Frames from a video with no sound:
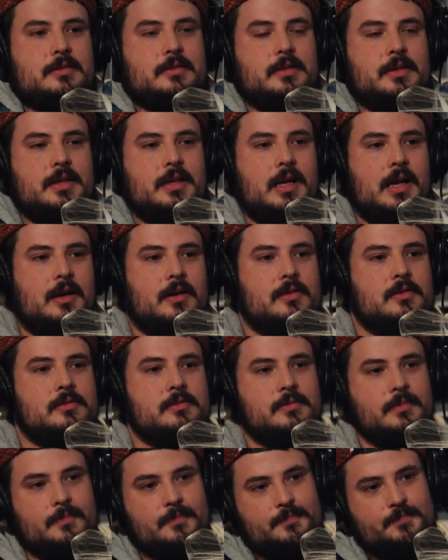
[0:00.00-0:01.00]
Anybody no?
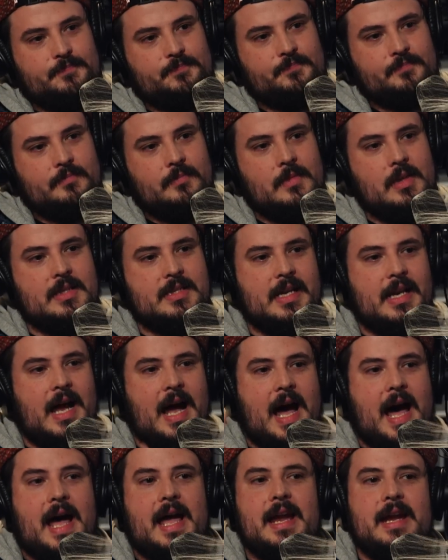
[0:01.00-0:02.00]
doing that to animals? I don't
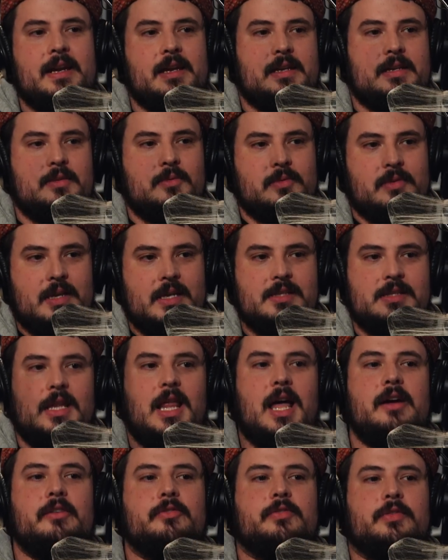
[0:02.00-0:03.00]
think hide I, his, his
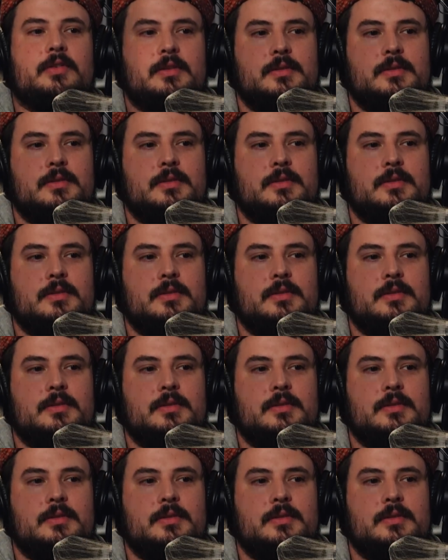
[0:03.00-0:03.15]
love.